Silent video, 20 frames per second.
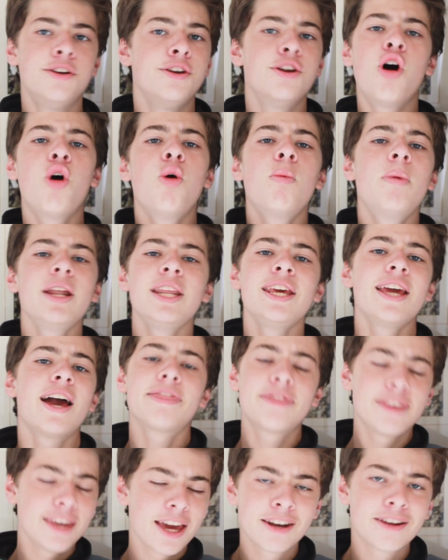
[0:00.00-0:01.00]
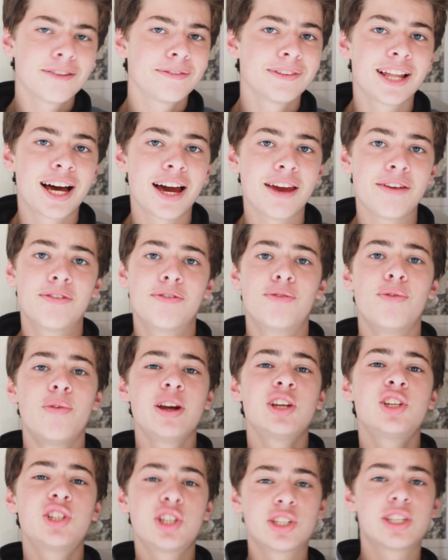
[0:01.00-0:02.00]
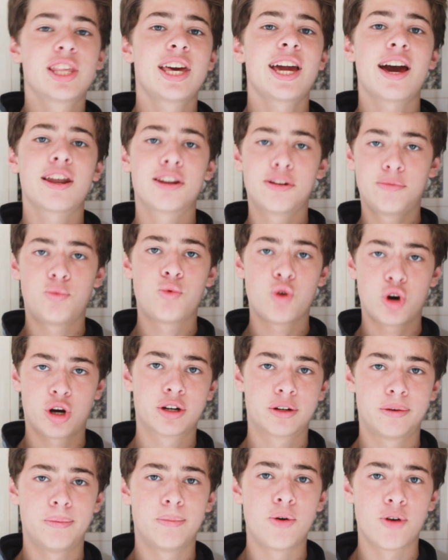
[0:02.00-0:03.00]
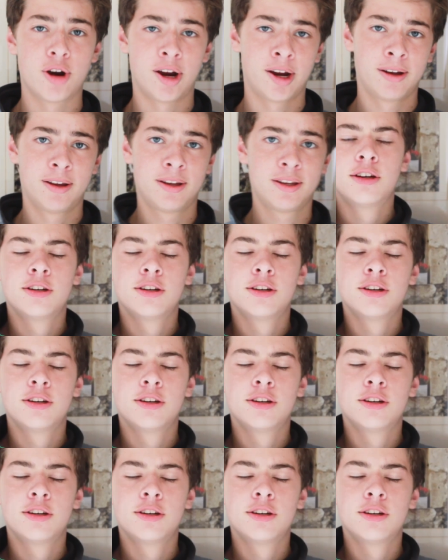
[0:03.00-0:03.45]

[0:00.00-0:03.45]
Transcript: Nobody at the end of life wishes they had worked more.